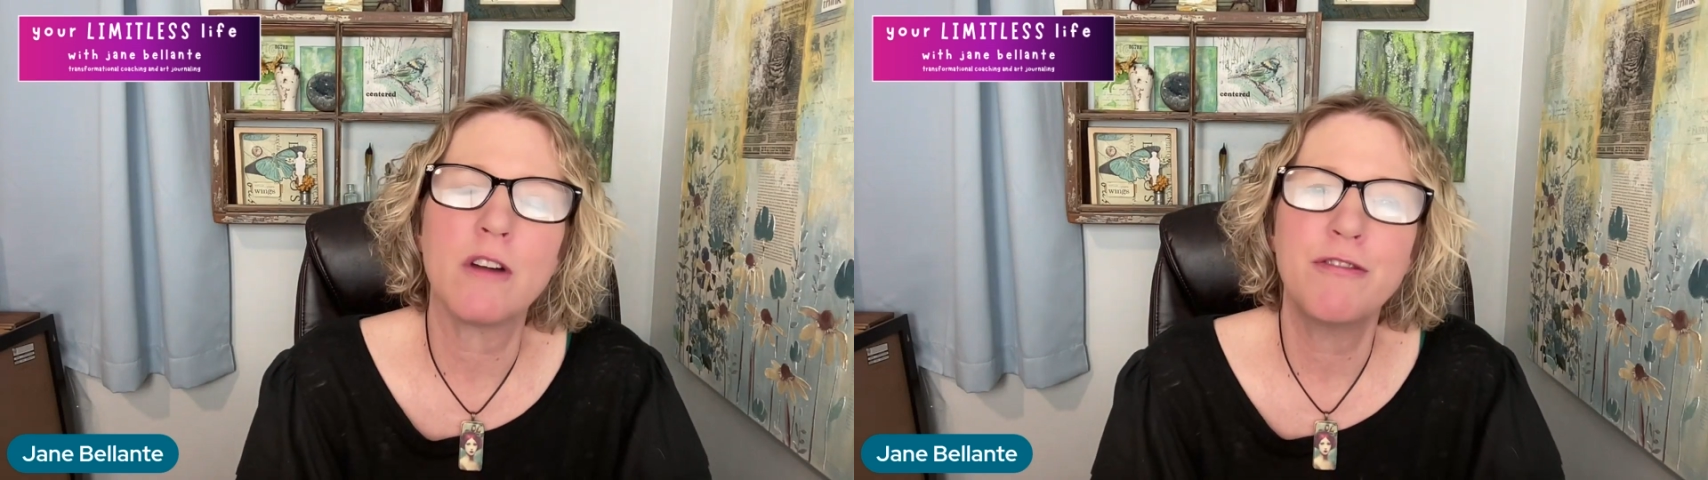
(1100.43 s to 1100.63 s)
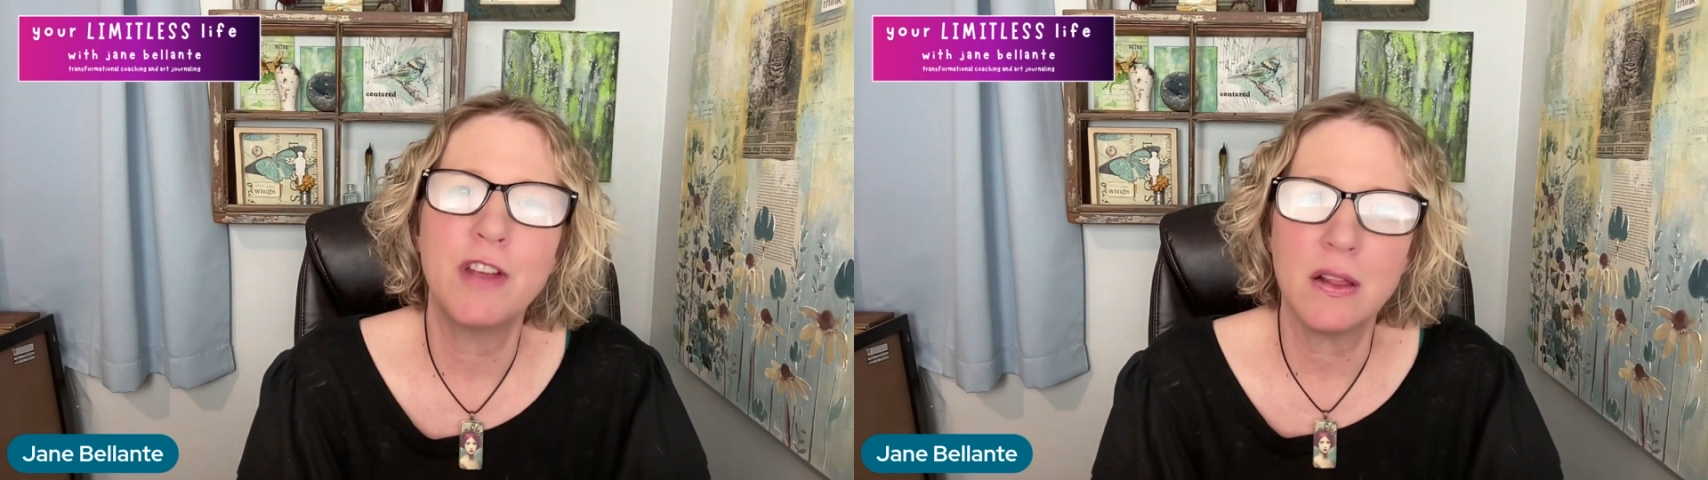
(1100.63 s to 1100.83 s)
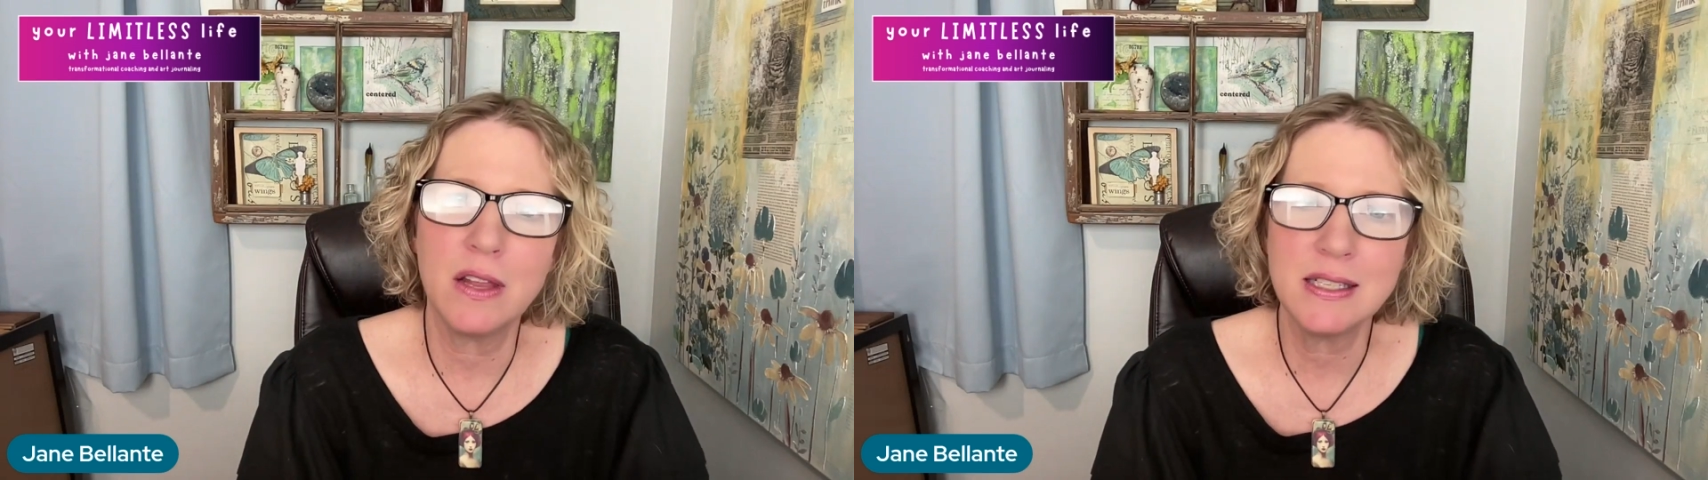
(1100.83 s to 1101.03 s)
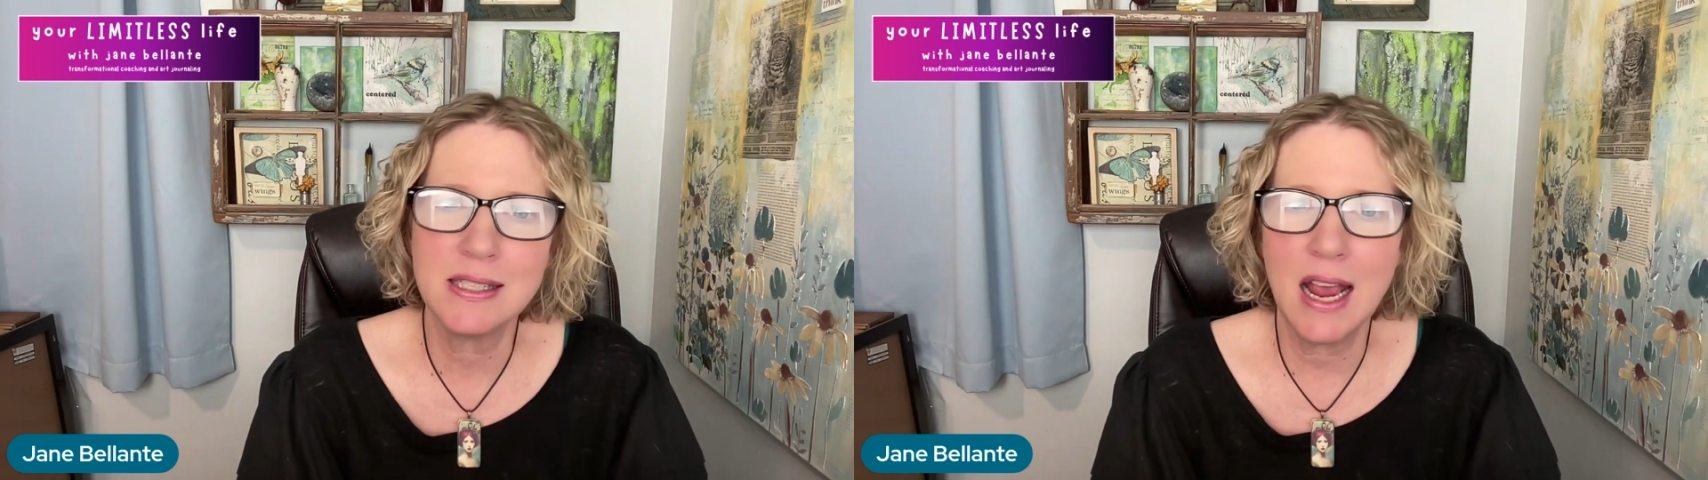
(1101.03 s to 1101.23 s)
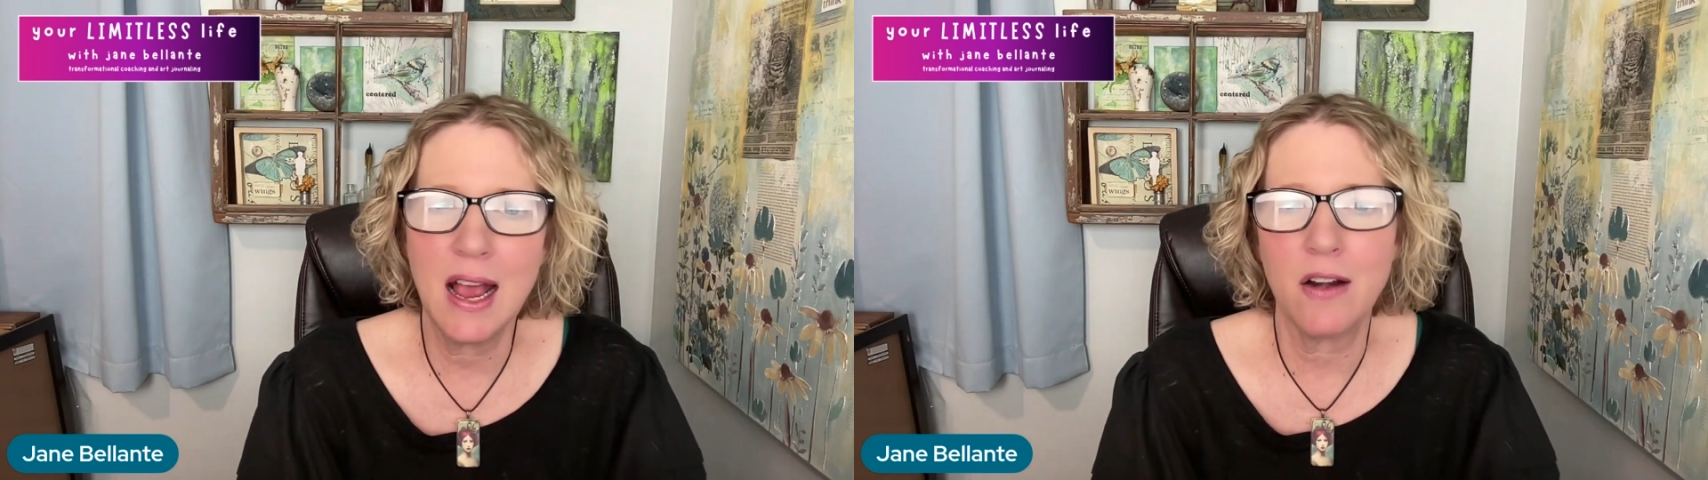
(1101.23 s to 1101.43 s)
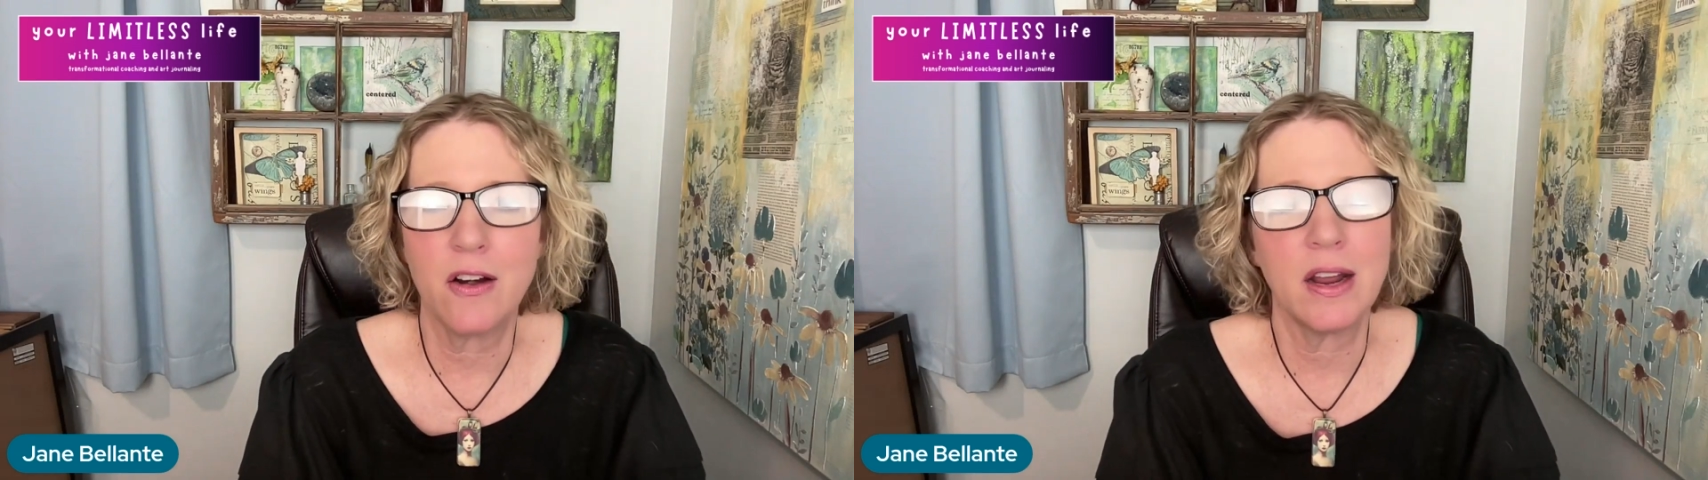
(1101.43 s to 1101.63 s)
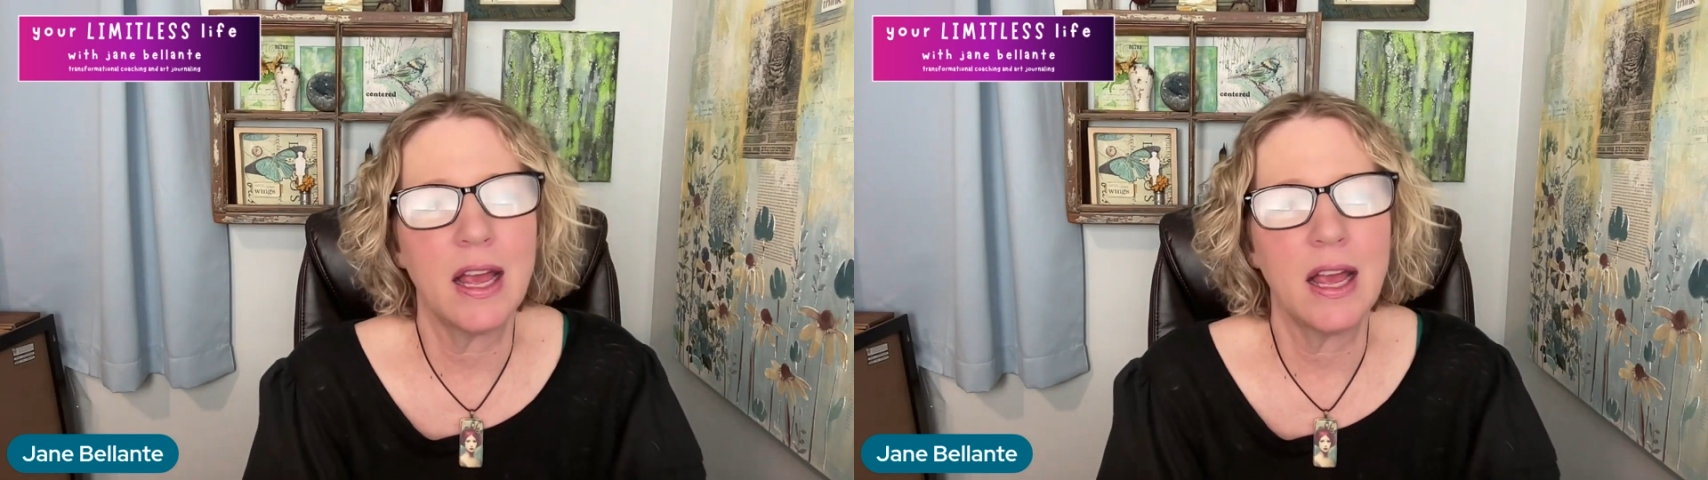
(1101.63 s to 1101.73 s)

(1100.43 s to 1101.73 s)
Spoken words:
feeling scattered,